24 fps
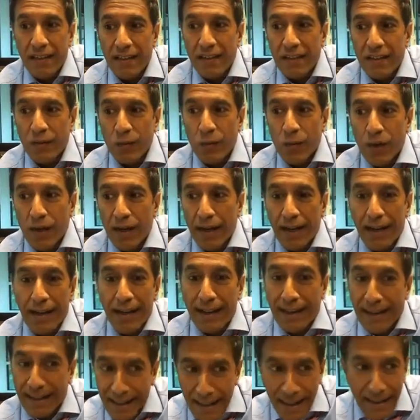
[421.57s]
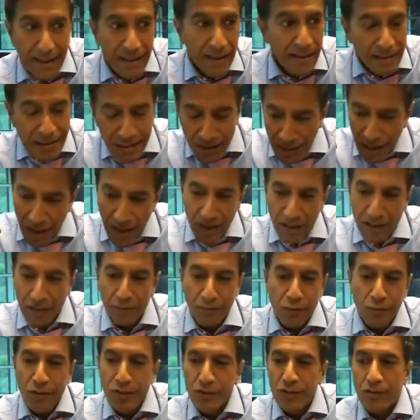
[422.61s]
does it work? And again, it's
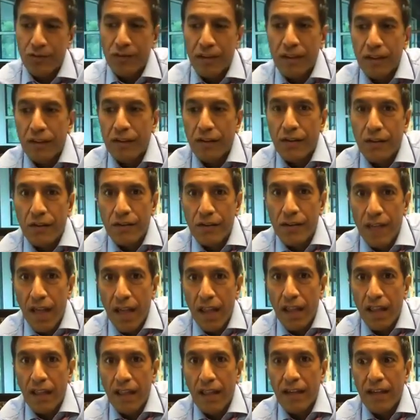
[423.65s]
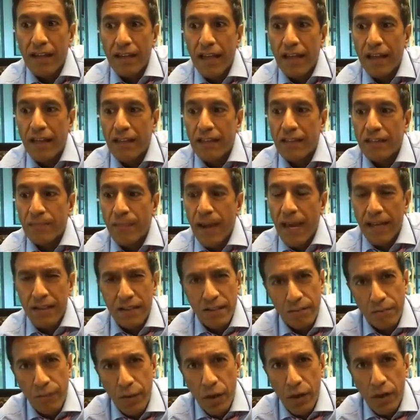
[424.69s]
crystal clear. There's not a lot of data on this.
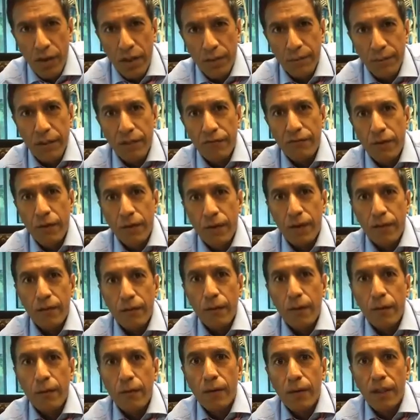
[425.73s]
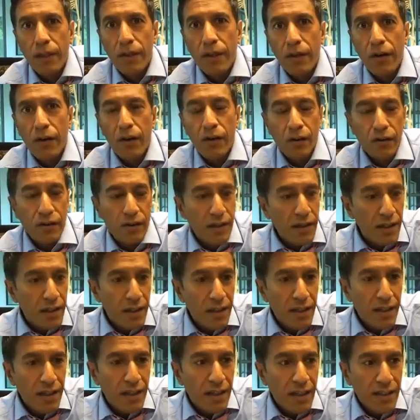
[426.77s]
Madison Park, I believe, wrote a really good article
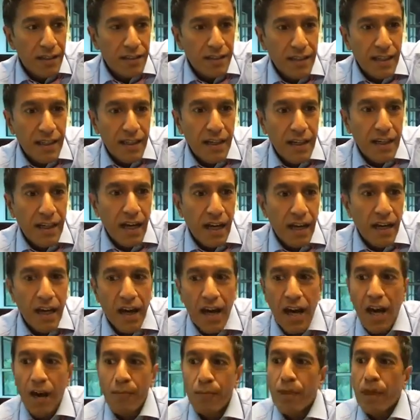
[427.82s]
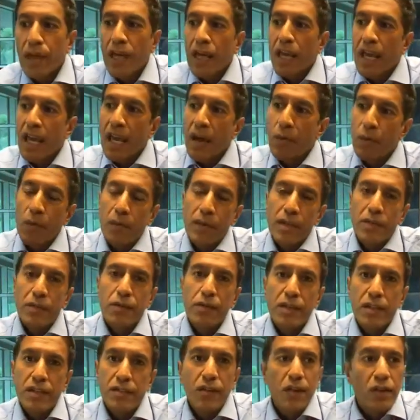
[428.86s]
on CNN.com. And when we do
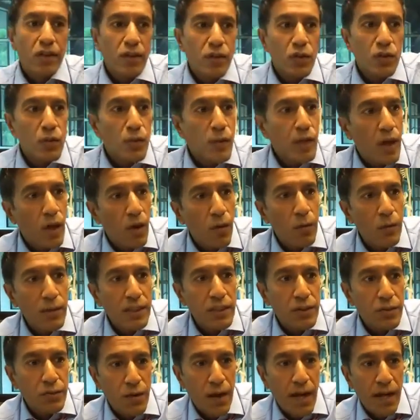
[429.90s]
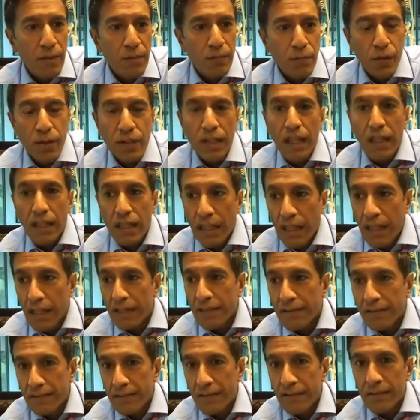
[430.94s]
these articles, we always try and put in the
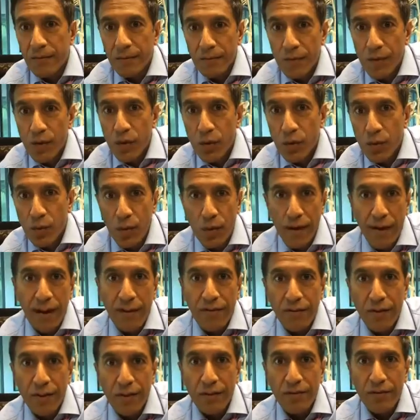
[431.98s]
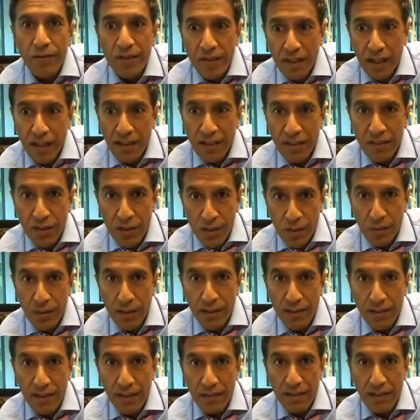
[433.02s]
links to whatever studies do
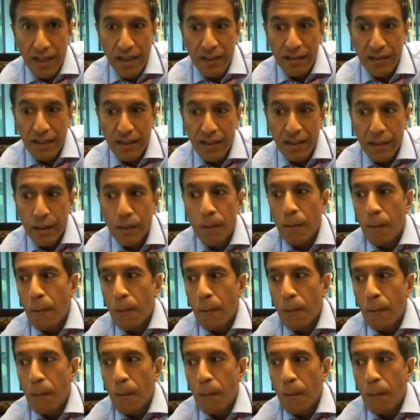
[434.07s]
exist out there.